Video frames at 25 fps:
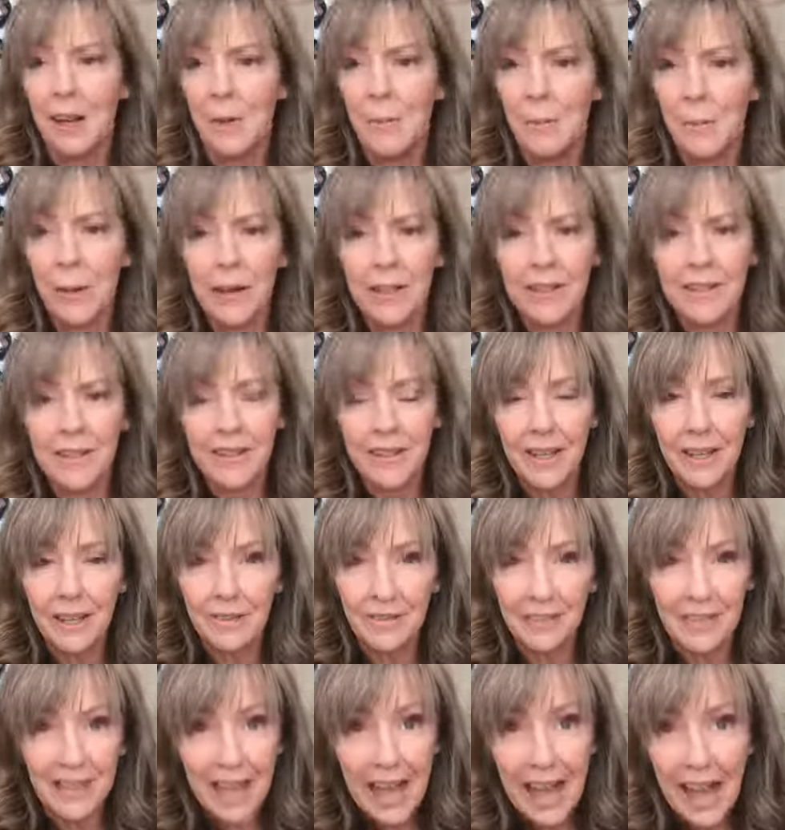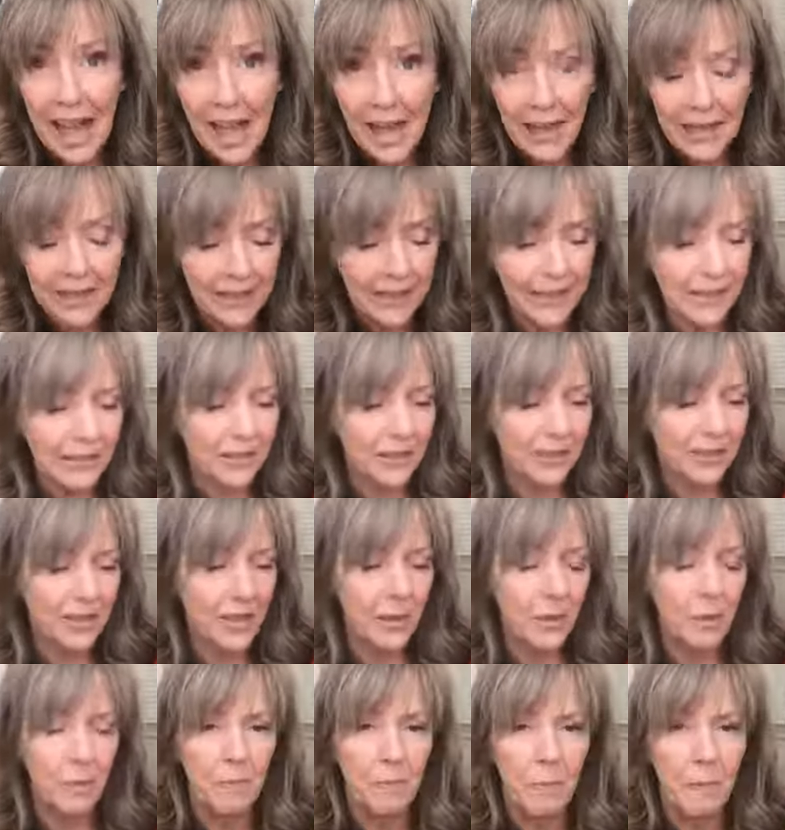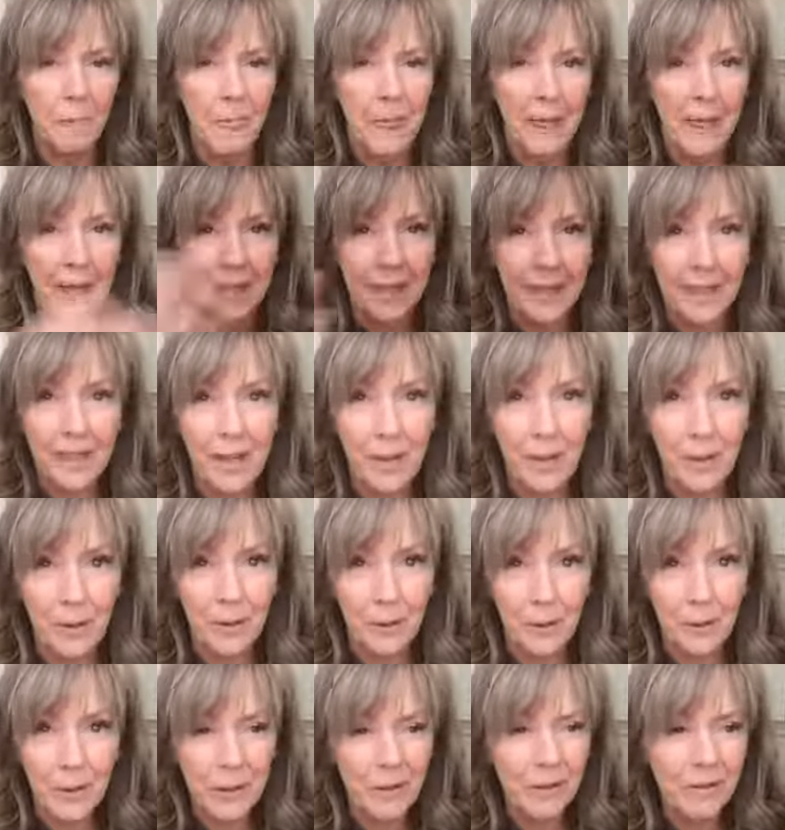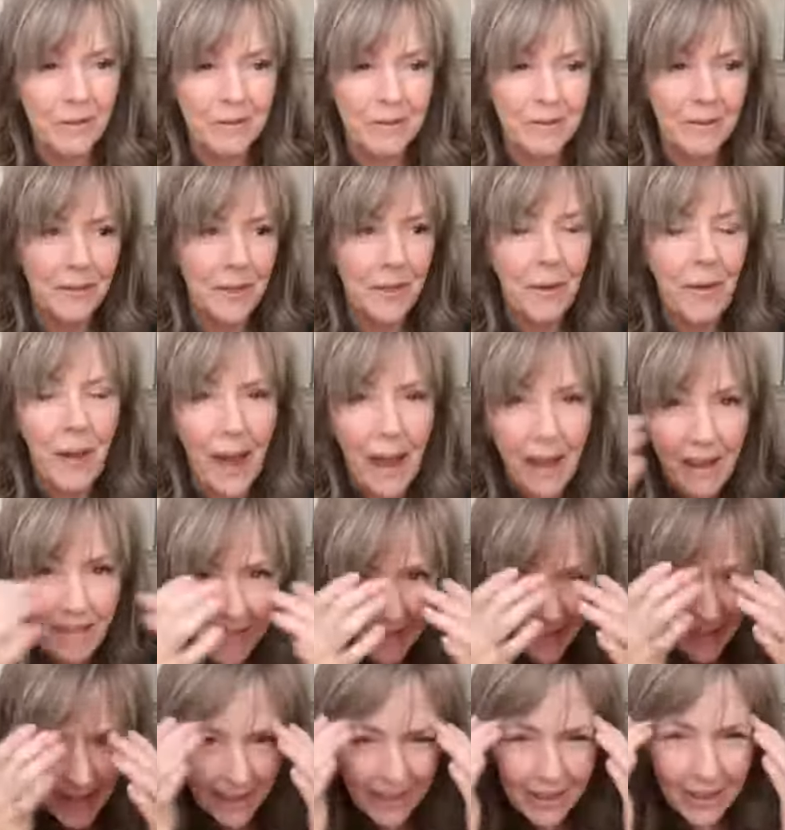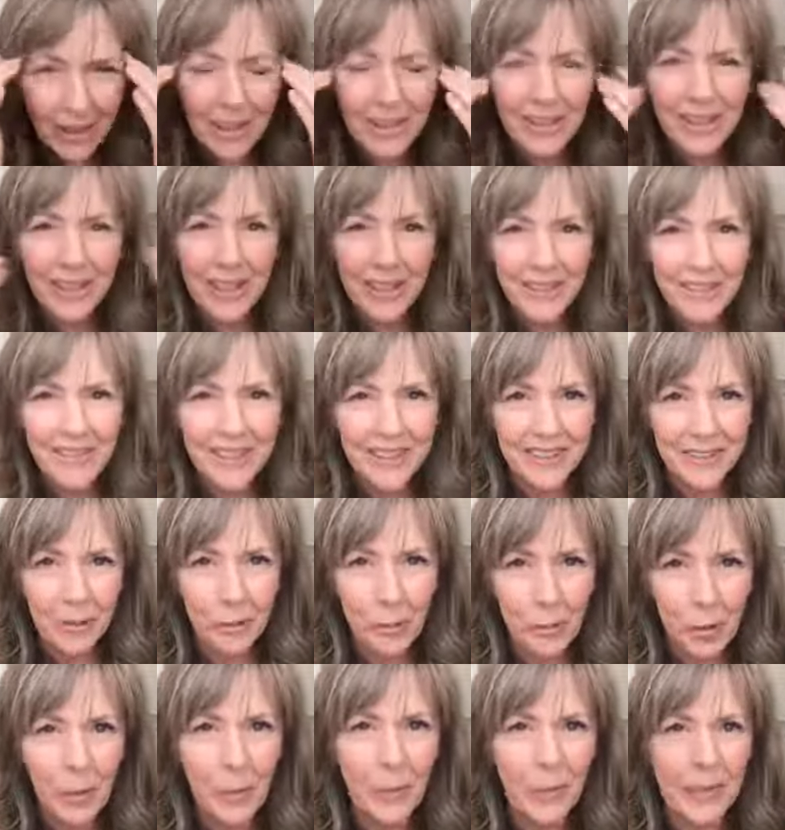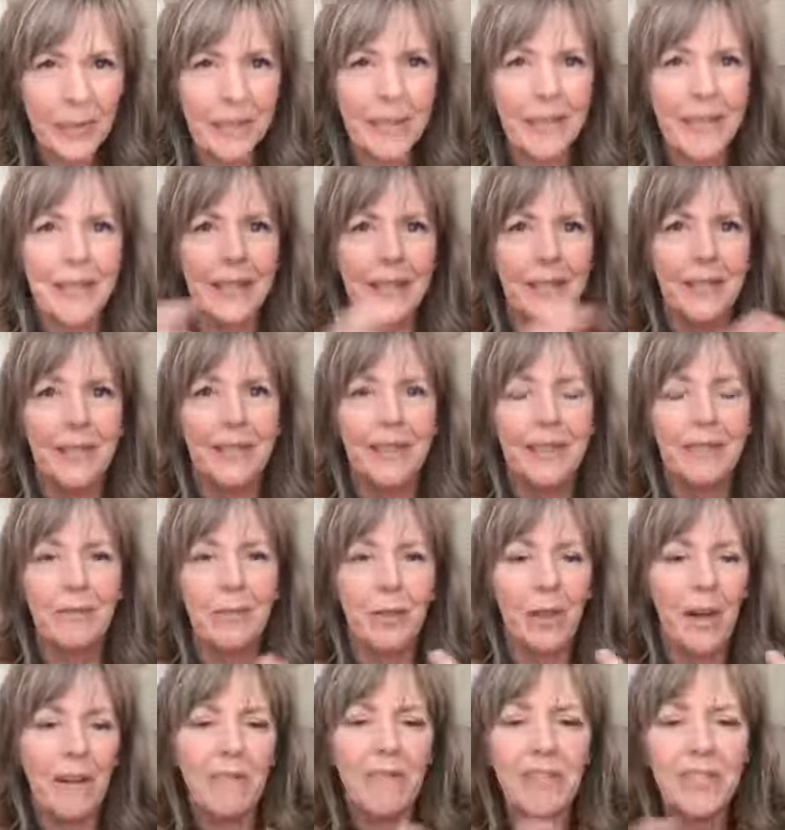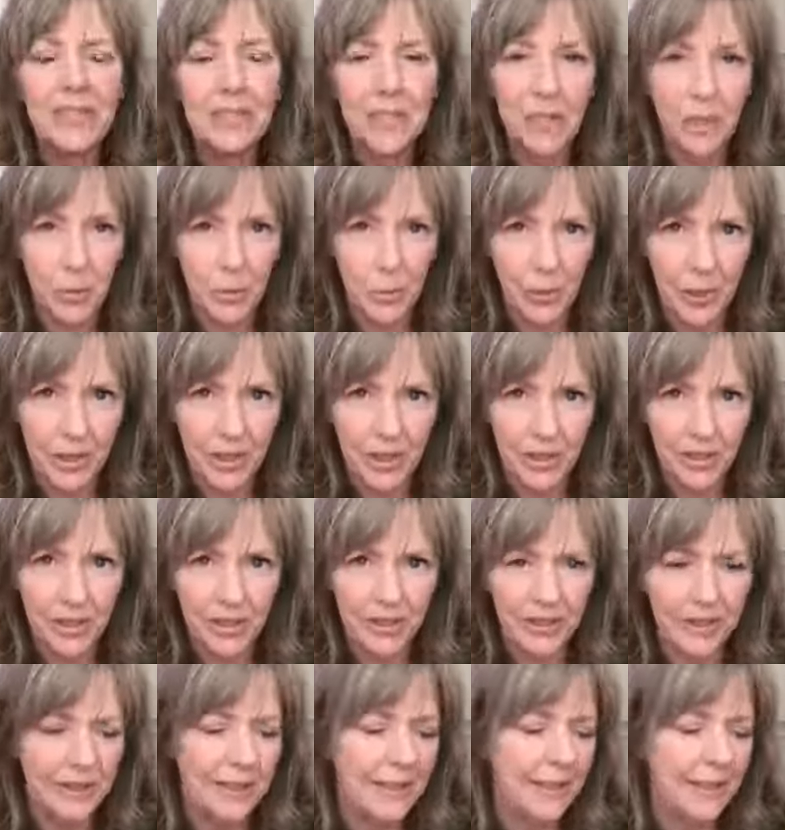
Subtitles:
mindset of lack. And so, you know, we don't have that. God's given us what we need for every situation.